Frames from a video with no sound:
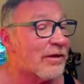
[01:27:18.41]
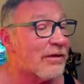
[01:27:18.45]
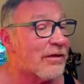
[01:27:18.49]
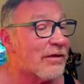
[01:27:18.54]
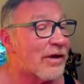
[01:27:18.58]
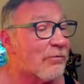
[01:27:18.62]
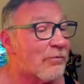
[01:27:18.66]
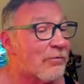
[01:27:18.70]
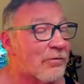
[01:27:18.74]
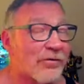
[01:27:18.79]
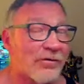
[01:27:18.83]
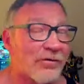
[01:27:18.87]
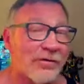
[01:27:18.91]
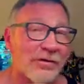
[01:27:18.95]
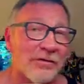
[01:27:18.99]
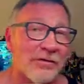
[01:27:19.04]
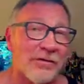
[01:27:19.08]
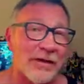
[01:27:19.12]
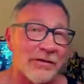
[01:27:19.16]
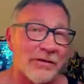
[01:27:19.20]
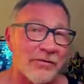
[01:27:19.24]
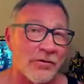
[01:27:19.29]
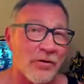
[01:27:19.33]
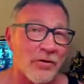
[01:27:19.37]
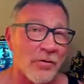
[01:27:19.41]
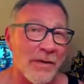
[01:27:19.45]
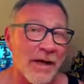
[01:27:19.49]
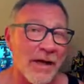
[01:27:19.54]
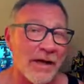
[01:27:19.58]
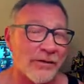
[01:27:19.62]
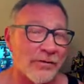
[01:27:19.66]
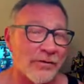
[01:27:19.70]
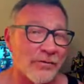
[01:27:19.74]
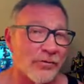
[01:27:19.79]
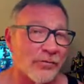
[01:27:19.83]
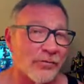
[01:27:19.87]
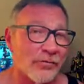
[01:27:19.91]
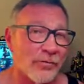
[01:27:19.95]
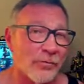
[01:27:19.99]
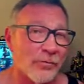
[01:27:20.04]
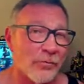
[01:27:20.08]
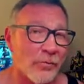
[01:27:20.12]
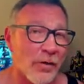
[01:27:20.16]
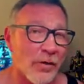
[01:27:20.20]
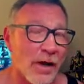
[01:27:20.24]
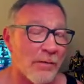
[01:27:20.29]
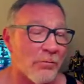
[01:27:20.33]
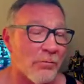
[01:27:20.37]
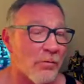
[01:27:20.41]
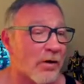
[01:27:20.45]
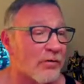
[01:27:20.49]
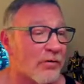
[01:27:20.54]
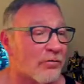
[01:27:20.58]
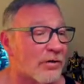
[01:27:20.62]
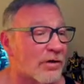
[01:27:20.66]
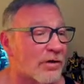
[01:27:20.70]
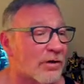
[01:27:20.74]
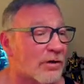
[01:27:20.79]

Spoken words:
I would still like to go back and do some dry brushing